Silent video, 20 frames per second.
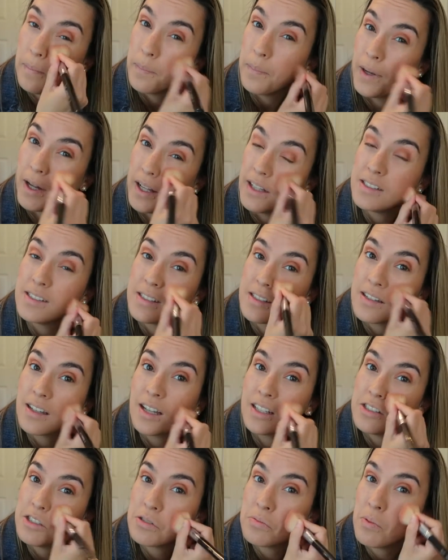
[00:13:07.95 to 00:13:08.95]
But
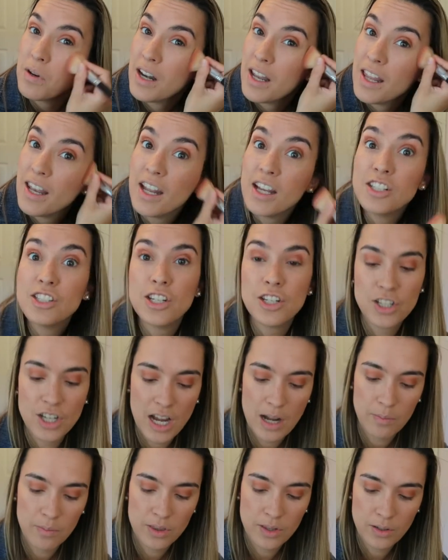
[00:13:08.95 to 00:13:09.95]
I just wanted to
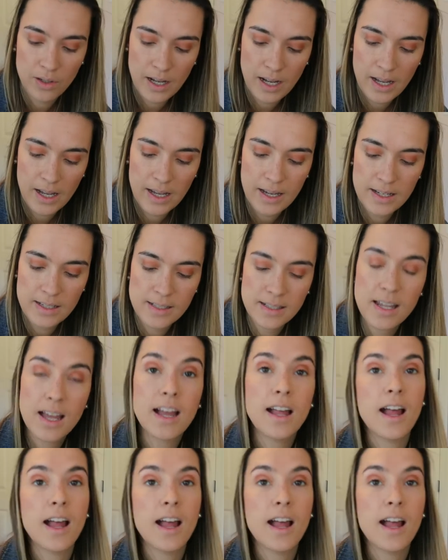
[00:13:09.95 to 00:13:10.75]
chat with you guys.